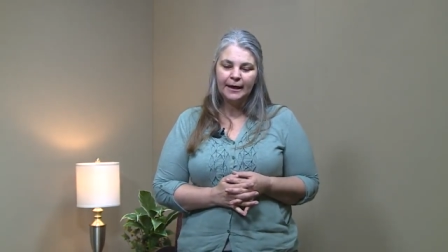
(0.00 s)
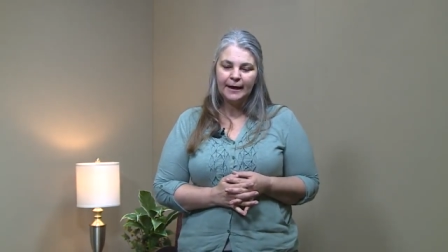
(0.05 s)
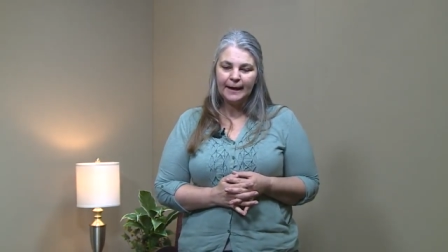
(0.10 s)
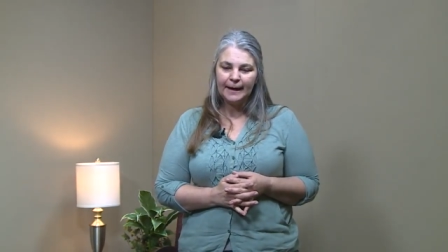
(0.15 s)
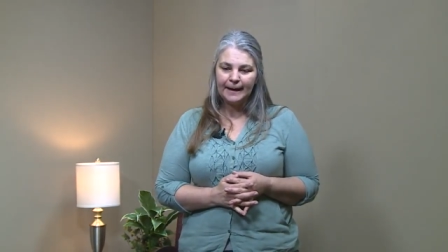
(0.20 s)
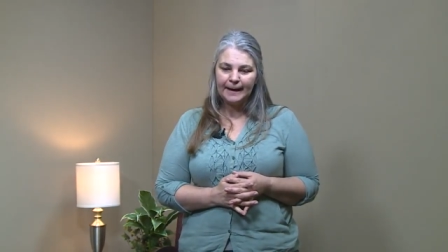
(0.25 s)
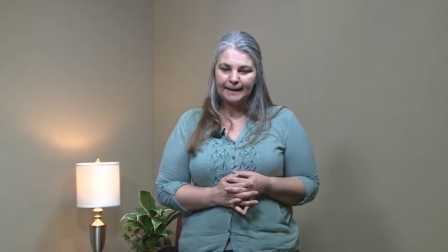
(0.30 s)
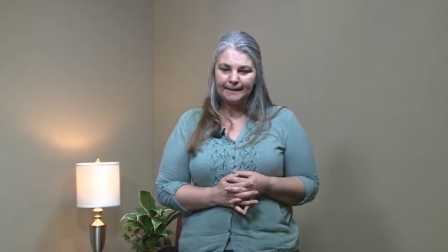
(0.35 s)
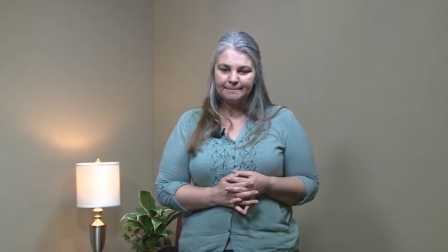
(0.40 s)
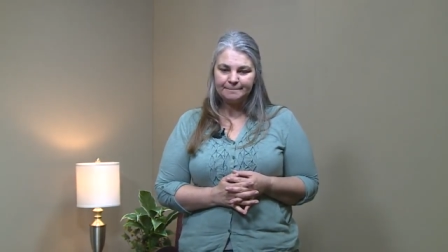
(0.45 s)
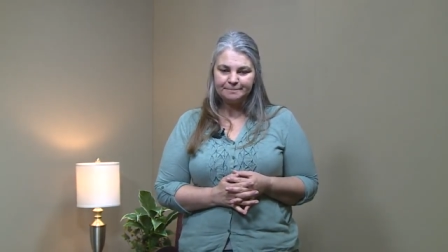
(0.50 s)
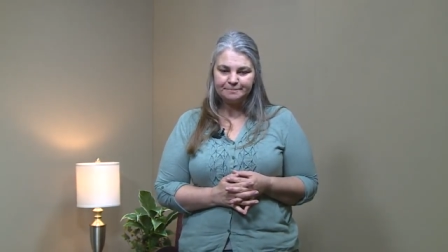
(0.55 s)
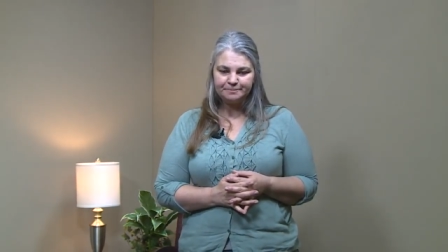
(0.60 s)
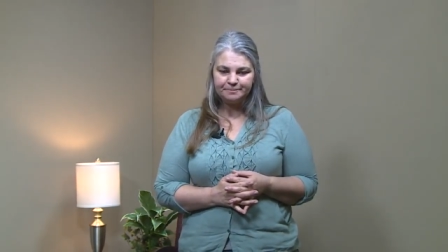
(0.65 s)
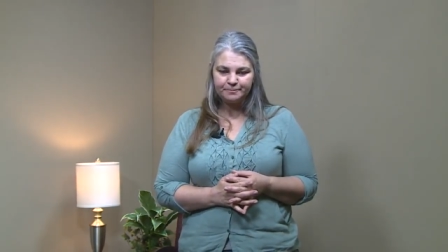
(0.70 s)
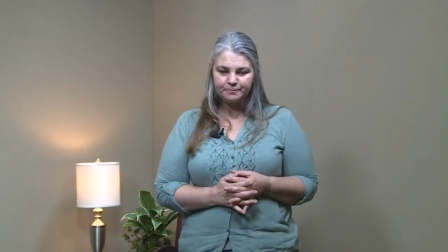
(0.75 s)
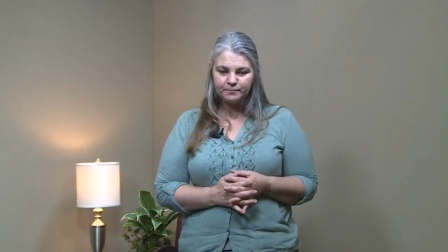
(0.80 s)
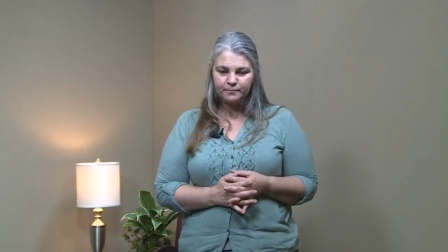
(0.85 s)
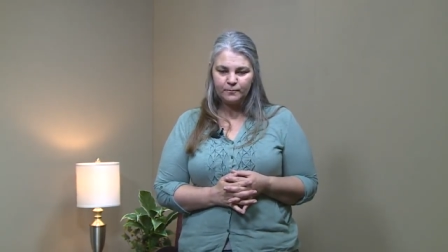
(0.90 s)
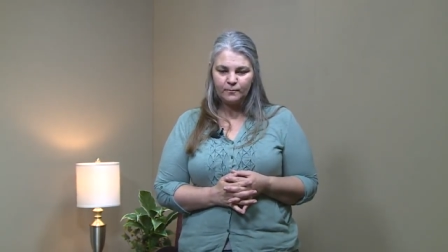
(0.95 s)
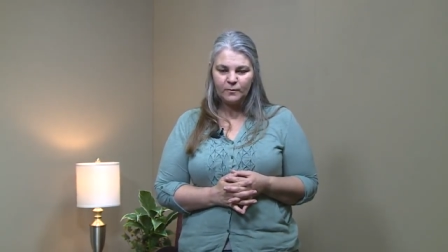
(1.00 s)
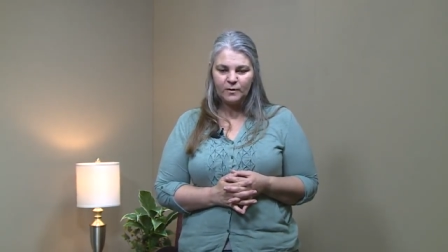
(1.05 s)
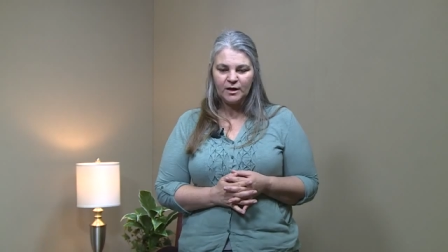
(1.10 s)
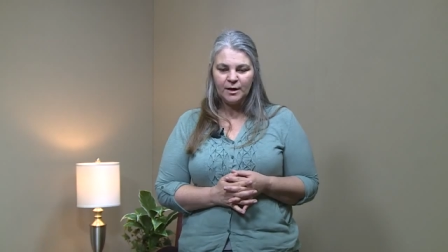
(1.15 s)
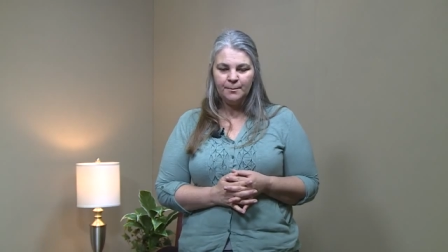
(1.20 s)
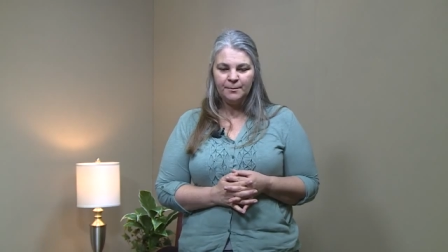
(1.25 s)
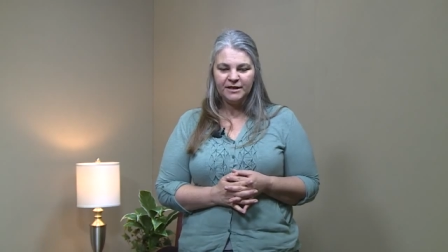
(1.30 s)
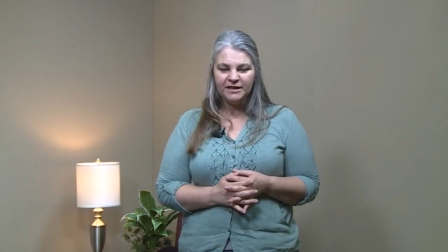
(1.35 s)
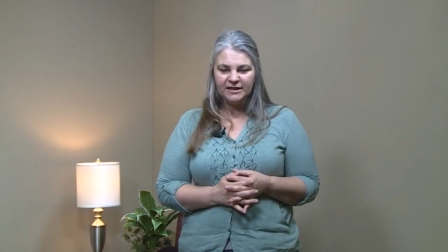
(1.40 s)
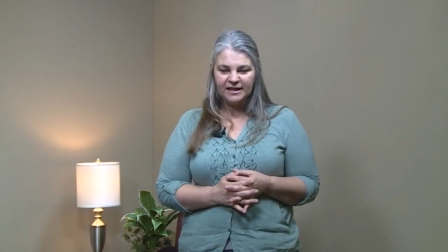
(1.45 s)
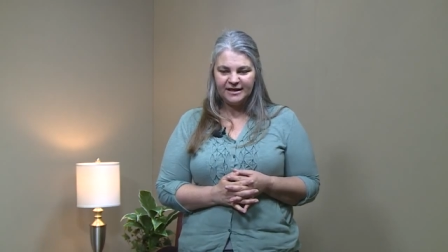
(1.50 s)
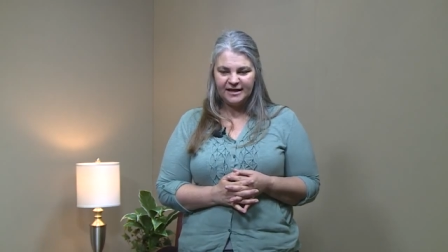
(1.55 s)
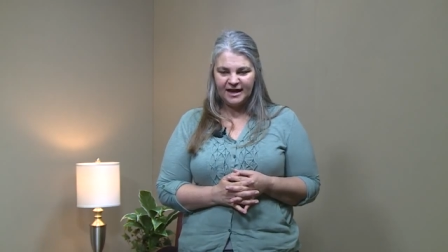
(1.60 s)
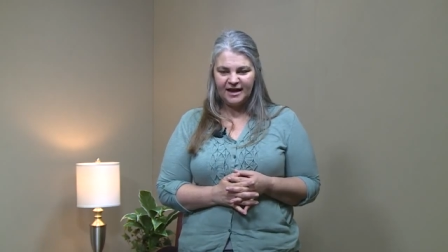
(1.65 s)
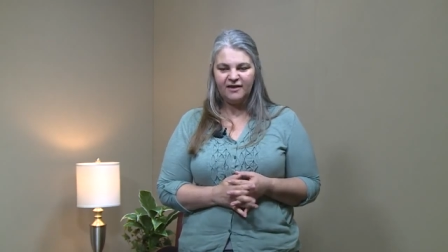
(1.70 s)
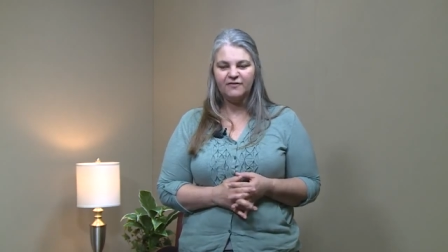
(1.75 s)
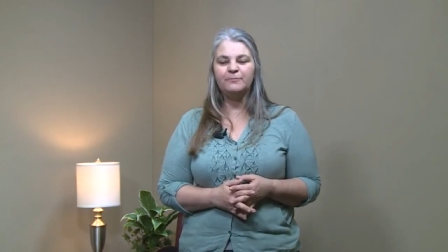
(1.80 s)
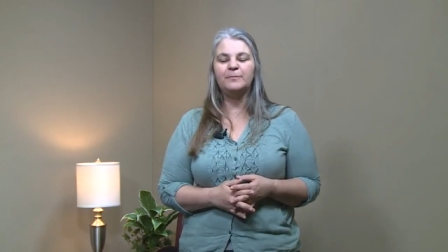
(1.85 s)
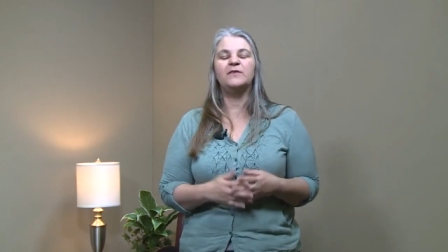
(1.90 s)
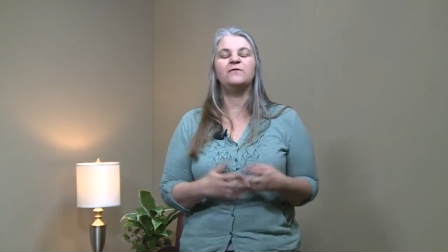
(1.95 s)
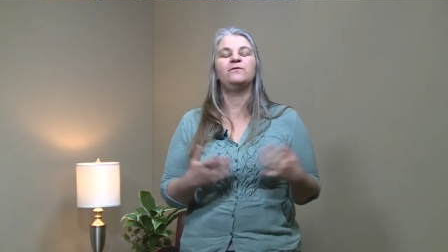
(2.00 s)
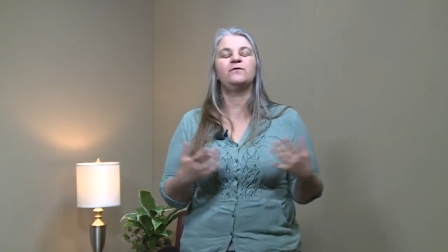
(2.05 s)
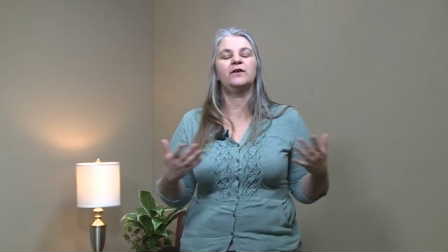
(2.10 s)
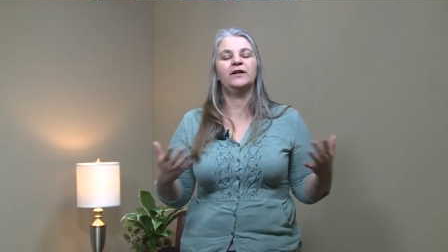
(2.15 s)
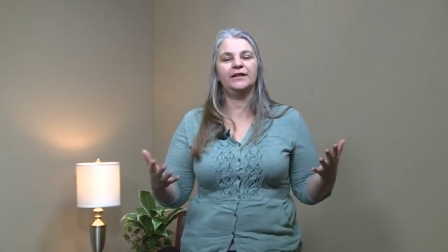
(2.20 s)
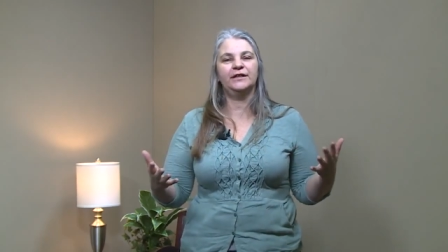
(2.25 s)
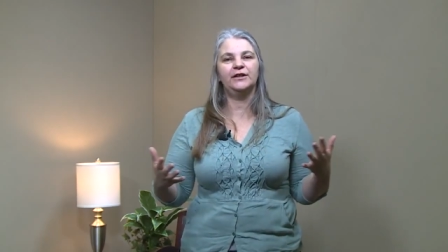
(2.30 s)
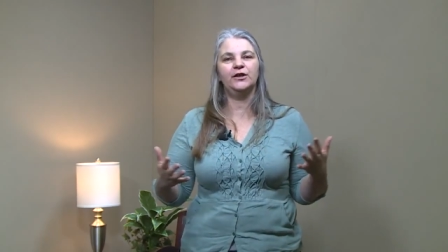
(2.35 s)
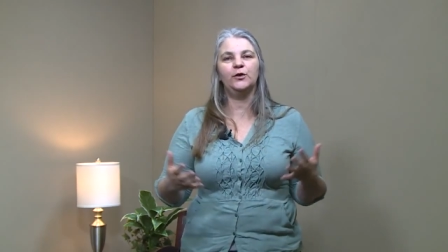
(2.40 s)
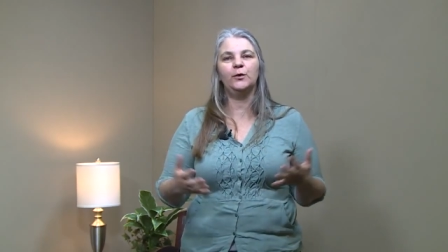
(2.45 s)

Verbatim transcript: Um, but they have been finding